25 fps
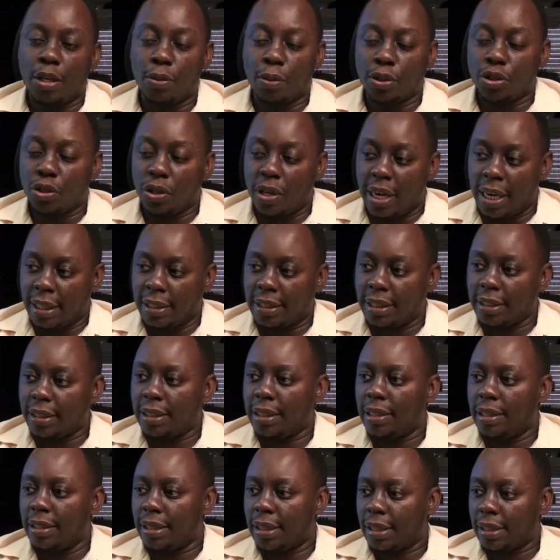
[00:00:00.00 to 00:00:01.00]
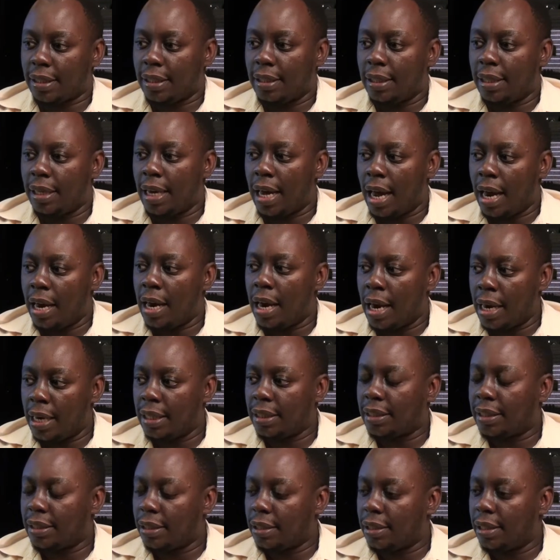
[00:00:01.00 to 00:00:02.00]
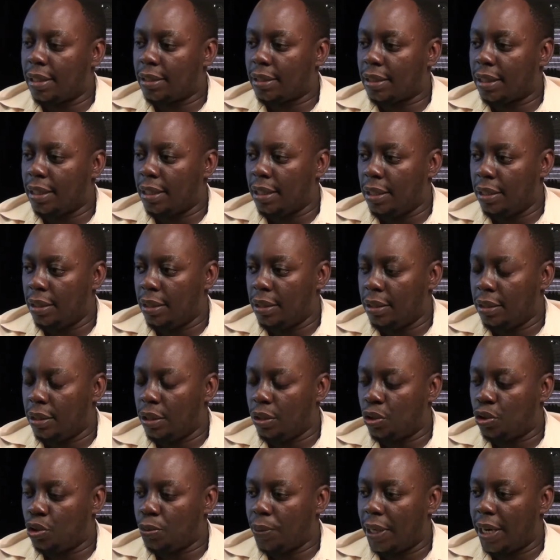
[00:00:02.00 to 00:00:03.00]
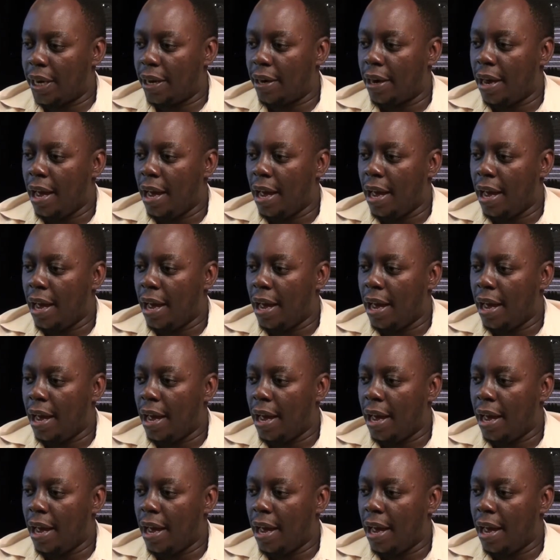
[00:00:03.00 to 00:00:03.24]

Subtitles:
It was on SSL an SSL desk in Sweden.